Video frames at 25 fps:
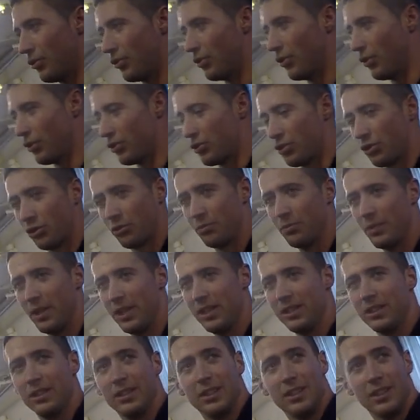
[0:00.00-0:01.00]
So it's just me.
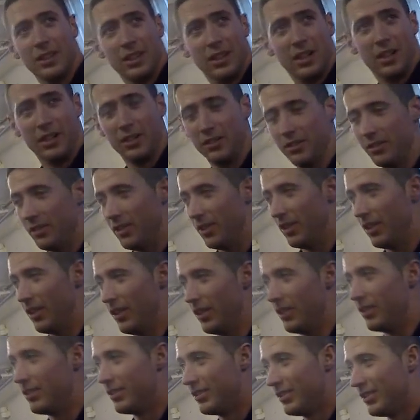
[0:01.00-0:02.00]
And
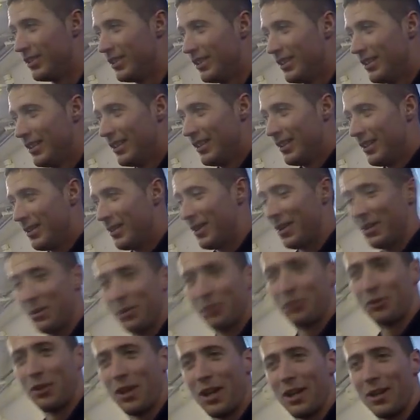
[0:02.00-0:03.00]

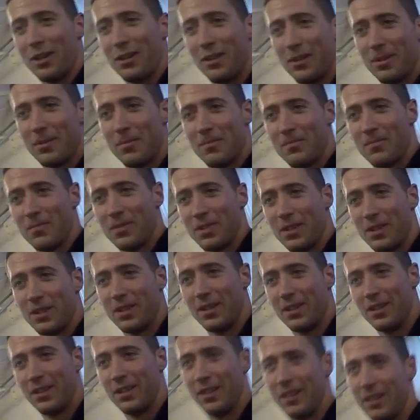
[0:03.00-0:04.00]
well, oh, we got some new pants
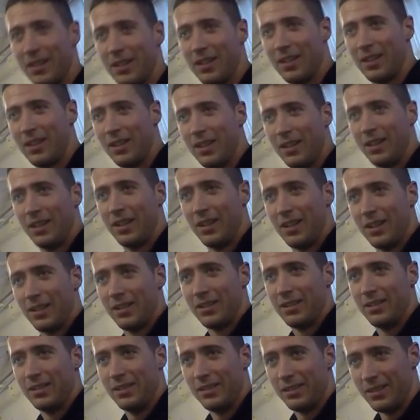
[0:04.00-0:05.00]
on. We know Ripton.
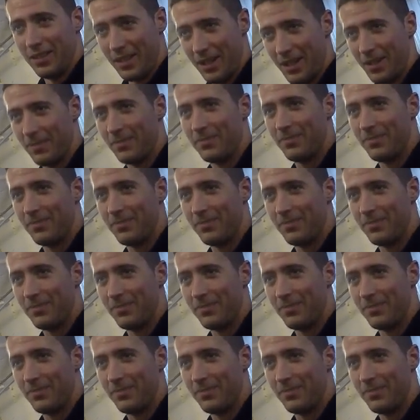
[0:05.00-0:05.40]
Yeah.